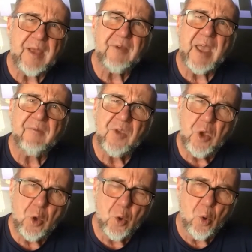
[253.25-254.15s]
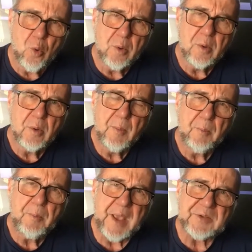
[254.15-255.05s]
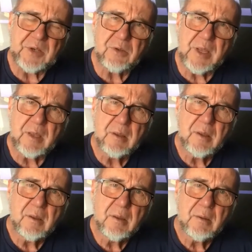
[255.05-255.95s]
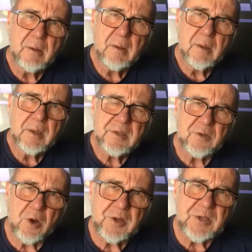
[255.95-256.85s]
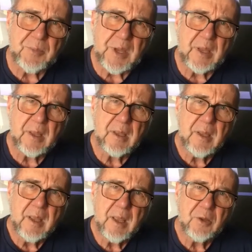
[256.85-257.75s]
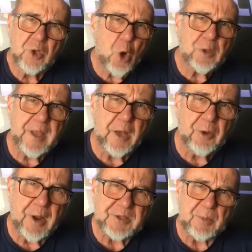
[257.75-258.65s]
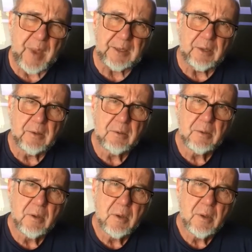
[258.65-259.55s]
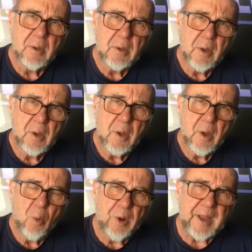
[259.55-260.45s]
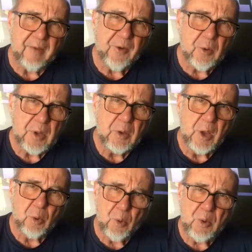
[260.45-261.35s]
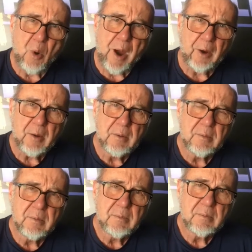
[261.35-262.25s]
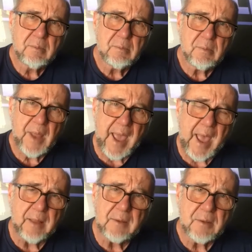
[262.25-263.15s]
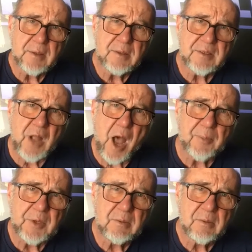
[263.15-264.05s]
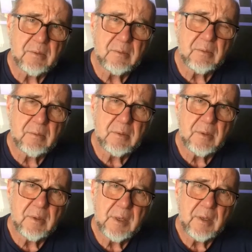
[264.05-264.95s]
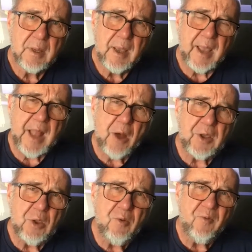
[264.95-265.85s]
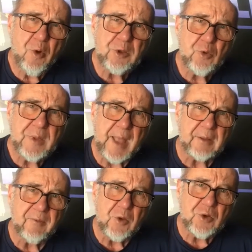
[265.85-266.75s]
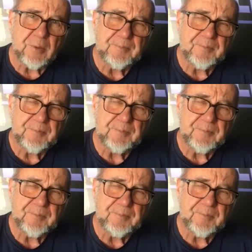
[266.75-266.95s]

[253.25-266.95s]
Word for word: have you basically started something, totally underestimated what effort it would require, and stopped? And how can you avoid doing that in the future?